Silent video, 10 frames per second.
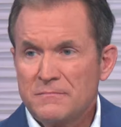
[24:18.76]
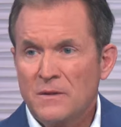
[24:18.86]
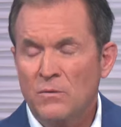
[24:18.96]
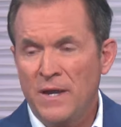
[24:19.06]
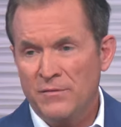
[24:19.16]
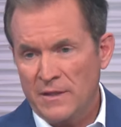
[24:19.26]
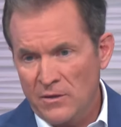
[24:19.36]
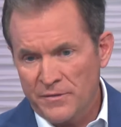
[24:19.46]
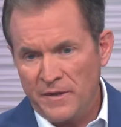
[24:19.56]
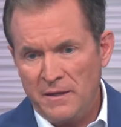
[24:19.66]
mm -hmm. we have a
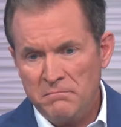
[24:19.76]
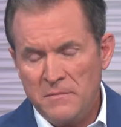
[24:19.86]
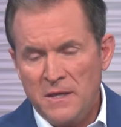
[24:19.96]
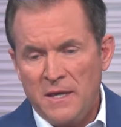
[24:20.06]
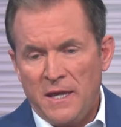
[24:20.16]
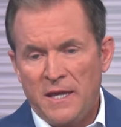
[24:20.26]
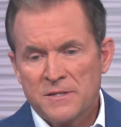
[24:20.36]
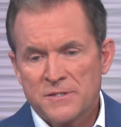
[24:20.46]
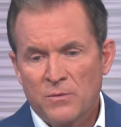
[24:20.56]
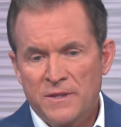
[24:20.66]
legal team.
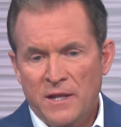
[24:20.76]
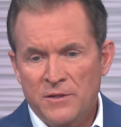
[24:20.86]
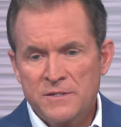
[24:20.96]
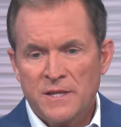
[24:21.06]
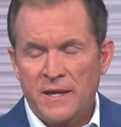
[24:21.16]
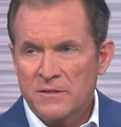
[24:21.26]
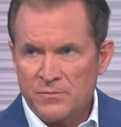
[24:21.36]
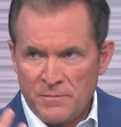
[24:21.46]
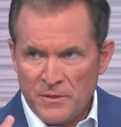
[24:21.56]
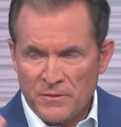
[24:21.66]
And so what that looks like
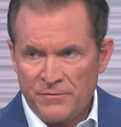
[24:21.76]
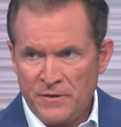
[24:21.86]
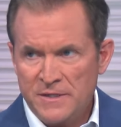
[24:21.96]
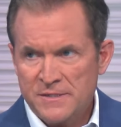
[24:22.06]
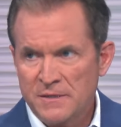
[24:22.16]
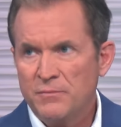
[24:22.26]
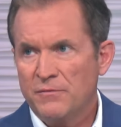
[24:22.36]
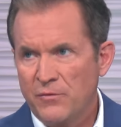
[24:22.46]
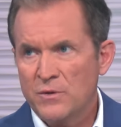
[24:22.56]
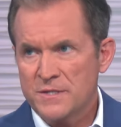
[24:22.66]
is we built a very simple
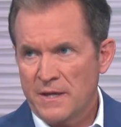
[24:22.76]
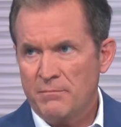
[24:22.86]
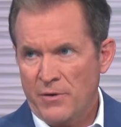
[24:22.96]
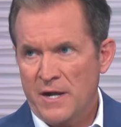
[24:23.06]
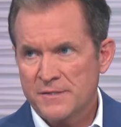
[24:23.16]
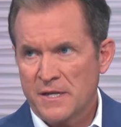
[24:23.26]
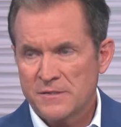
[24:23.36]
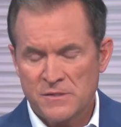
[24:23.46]
four-step process.